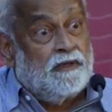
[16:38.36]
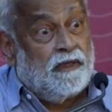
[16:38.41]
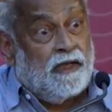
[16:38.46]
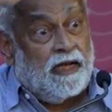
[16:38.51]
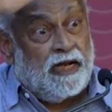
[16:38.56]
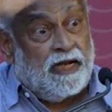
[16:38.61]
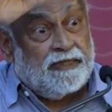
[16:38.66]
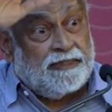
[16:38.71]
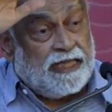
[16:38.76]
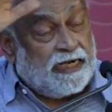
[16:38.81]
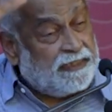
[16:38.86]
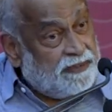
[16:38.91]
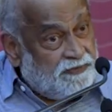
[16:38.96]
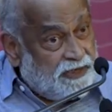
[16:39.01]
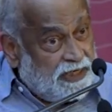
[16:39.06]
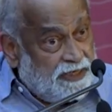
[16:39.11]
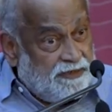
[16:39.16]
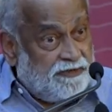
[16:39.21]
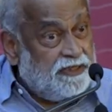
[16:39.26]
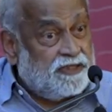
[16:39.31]
And that's a
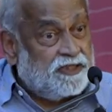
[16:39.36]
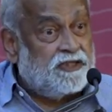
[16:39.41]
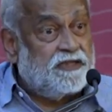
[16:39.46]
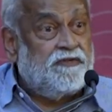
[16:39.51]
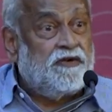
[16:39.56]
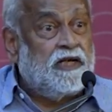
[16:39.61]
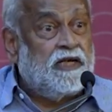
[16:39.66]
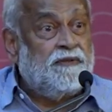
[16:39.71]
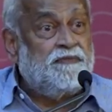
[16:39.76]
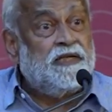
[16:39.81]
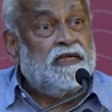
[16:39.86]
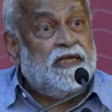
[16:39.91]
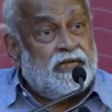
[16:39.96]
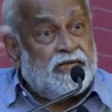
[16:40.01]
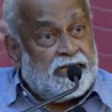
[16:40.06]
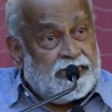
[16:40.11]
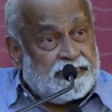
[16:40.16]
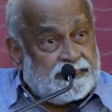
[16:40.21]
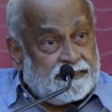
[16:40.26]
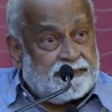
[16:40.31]
very rich development
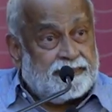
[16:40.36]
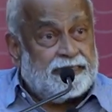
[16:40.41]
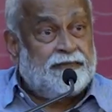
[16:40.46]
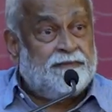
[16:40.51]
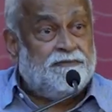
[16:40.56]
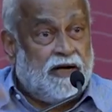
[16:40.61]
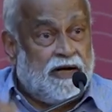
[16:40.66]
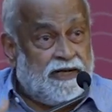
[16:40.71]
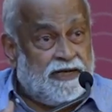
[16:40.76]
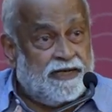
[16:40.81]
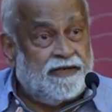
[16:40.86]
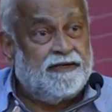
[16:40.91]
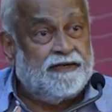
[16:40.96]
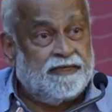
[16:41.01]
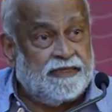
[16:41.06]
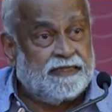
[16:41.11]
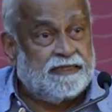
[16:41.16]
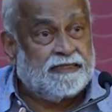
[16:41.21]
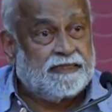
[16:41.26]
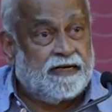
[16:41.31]
later than my
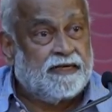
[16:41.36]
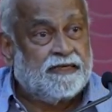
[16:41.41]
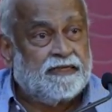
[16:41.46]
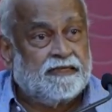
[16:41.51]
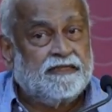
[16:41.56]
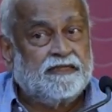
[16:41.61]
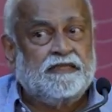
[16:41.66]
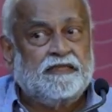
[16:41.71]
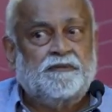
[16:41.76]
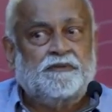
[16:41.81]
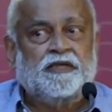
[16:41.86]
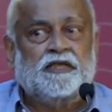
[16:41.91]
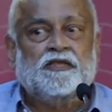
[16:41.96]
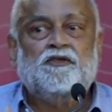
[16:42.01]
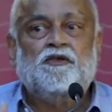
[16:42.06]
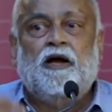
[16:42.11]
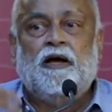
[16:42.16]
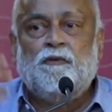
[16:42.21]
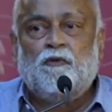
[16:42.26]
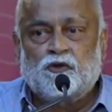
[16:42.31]
early start in the subject.
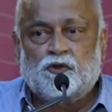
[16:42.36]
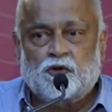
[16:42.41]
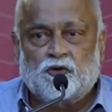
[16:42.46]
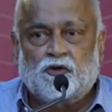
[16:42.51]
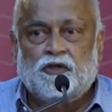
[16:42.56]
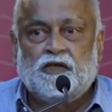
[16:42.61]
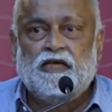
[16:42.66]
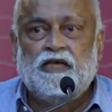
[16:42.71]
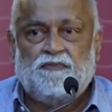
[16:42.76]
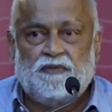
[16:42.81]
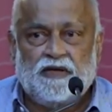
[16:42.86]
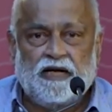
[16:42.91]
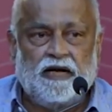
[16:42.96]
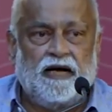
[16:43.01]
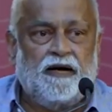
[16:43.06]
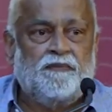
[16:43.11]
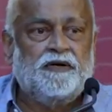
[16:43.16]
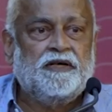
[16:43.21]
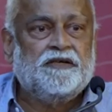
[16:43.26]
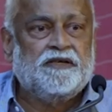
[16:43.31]
So I'm also keeping
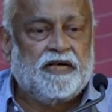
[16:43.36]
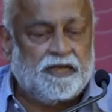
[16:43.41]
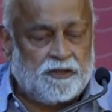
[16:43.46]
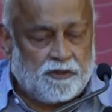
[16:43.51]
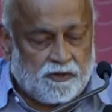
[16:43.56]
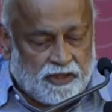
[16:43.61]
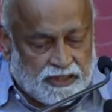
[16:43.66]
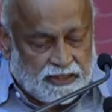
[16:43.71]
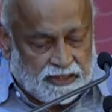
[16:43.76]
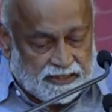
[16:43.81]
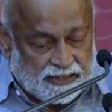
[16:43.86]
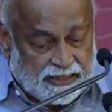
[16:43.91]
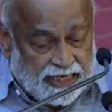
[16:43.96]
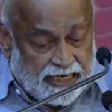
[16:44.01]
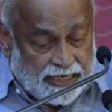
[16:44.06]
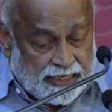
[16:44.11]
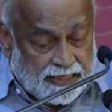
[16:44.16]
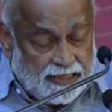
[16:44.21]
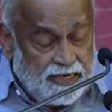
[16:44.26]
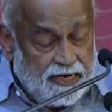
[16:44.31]
up and trying to
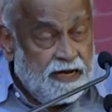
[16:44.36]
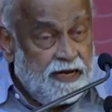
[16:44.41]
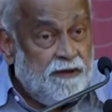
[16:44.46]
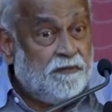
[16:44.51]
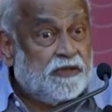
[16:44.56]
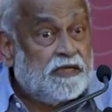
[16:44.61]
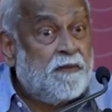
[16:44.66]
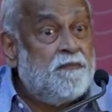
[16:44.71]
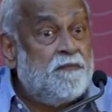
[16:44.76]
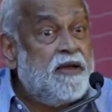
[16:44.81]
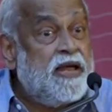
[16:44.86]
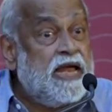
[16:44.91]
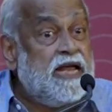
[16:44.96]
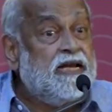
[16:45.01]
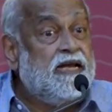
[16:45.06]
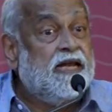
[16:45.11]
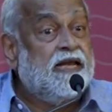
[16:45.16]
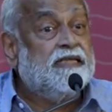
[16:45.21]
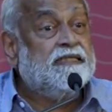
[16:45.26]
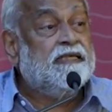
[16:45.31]
understand. But the
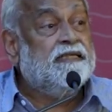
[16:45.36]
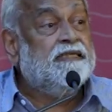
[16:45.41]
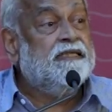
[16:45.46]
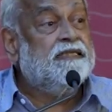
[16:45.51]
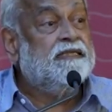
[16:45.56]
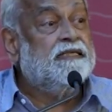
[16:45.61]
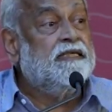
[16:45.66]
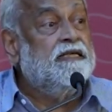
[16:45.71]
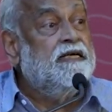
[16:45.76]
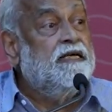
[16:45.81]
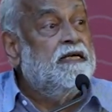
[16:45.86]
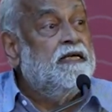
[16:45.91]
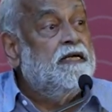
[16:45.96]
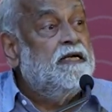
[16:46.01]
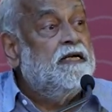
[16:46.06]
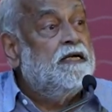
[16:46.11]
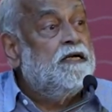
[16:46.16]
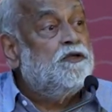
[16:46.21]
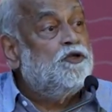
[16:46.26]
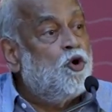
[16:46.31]
main lesson is,
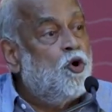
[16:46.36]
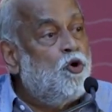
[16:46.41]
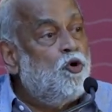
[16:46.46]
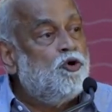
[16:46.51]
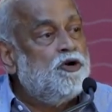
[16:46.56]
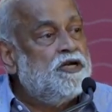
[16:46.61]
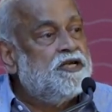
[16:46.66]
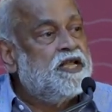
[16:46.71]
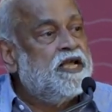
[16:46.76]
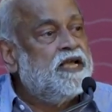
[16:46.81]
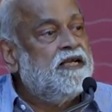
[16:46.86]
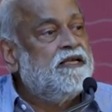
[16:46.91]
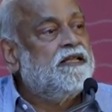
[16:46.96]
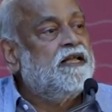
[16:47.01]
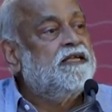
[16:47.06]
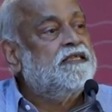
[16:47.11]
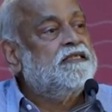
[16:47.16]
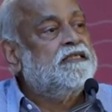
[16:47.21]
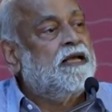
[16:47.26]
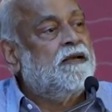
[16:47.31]
don't think there
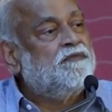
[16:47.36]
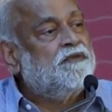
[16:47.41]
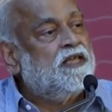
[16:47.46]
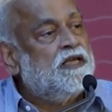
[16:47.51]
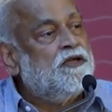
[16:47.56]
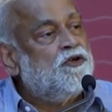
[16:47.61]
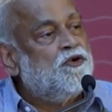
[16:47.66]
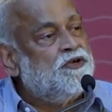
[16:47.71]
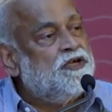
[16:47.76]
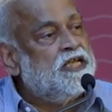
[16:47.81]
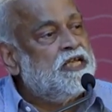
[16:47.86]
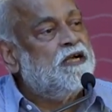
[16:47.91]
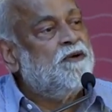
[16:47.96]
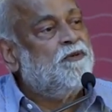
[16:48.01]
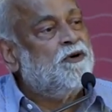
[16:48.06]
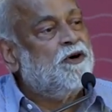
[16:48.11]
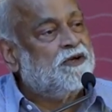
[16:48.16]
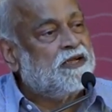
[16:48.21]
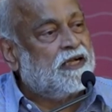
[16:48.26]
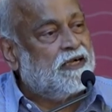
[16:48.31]
is something unique
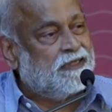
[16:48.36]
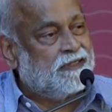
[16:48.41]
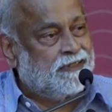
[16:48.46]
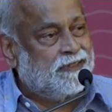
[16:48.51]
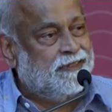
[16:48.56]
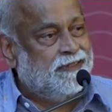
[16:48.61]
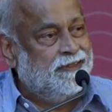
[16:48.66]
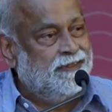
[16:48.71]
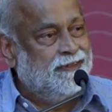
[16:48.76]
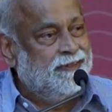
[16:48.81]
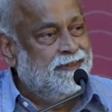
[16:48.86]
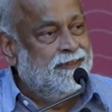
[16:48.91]
about us.